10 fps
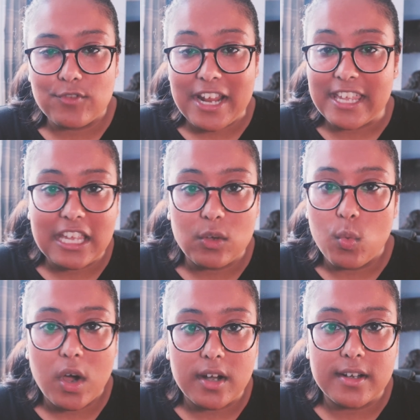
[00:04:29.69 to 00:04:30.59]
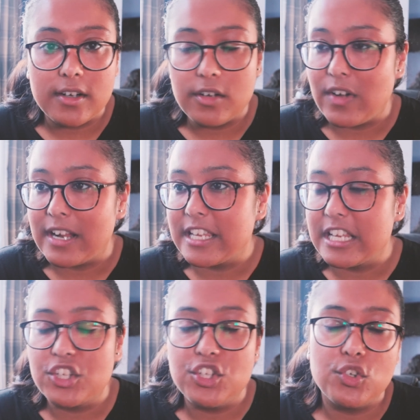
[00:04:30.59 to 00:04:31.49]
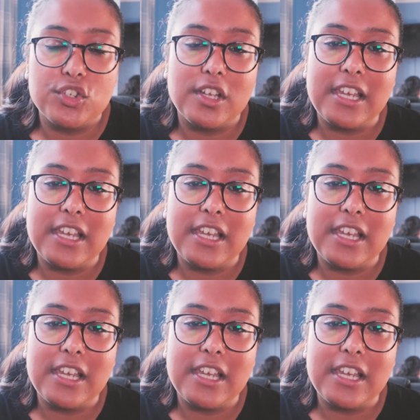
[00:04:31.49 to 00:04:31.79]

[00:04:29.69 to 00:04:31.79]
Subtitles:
ranking 1, ranking 2, so